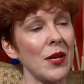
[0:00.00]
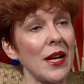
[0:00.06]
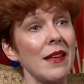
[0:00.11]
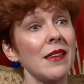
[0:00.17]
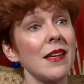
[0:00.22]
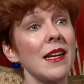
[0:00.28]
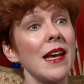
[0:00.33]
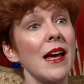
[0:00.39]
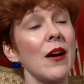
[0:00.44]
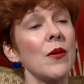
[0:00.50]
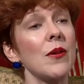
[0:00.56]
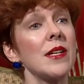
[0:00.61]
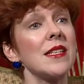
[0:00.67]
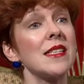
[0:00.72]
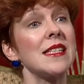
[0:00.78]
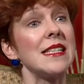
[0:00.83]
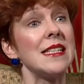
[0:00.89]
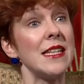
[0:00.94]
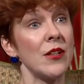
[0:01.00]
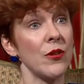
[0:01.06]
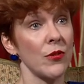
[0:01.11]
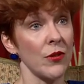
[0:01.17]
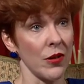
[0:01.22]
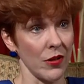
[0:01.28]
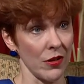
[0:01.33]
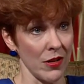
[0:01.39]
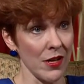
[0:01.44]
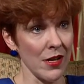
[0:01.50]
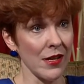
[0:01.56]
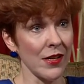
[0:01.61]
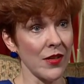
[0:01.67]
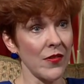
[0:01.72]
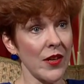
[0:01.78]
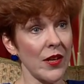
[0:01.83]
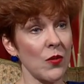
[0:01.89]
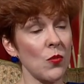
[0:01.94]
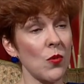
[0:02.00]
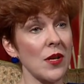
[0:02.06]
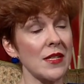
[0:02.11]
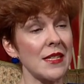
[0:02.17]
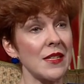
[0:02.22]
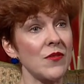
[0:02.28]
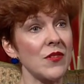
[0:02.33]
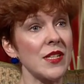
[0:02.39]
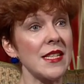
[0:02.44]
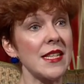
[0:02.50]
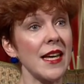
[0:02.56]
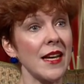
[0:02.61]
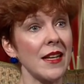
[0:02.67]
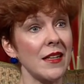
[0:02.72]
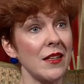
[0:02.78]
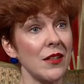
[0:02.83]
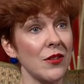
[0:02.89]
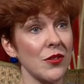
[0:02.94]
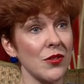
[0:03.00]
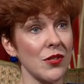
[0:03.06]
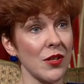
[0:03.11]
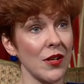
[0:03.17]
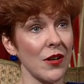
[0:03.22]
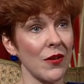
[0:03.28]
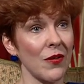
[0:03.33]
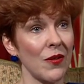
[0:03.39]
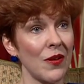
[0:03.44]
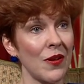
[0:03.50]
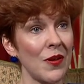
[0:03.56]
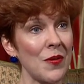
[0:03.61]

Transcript: I think now it is dearer than it was even 10 years ago.